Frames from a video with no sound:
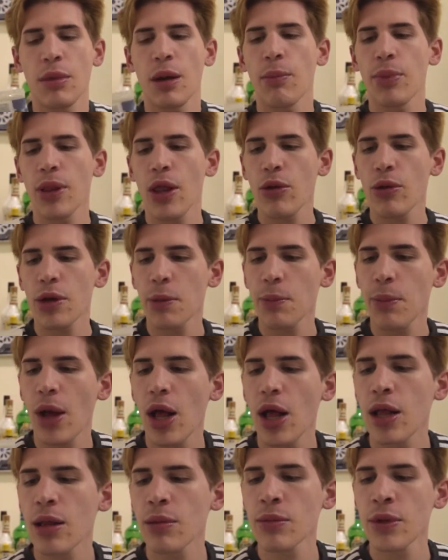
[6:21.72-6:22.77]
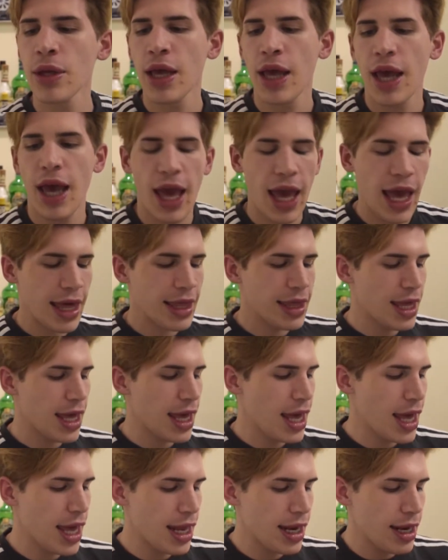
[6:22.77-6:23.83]
a blowout balm, and
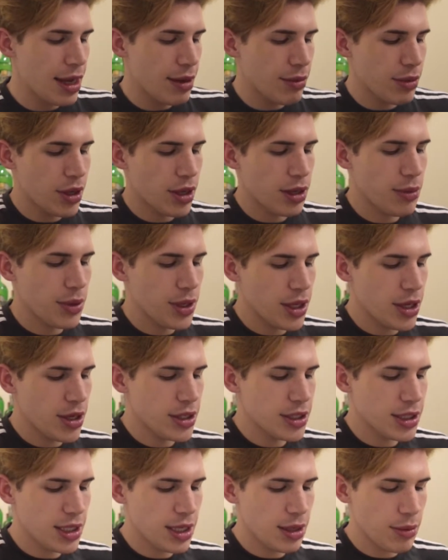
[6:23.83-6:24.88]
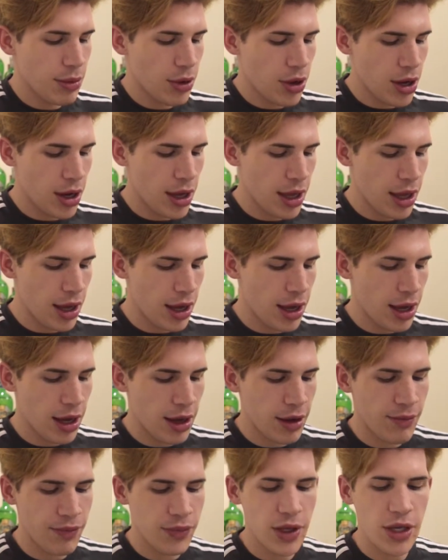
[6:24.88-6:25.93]
then I'm going to be using
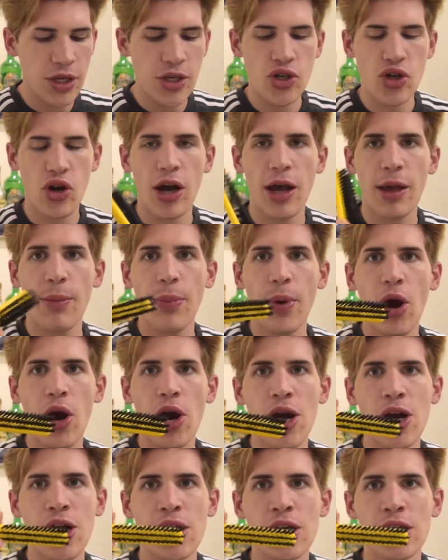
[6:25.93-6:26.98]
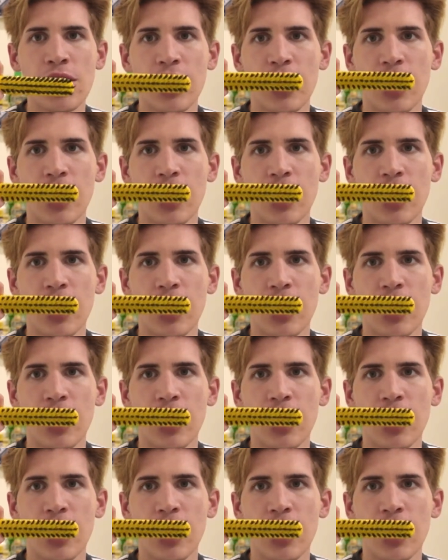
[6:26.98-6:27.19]
my Dry Bar,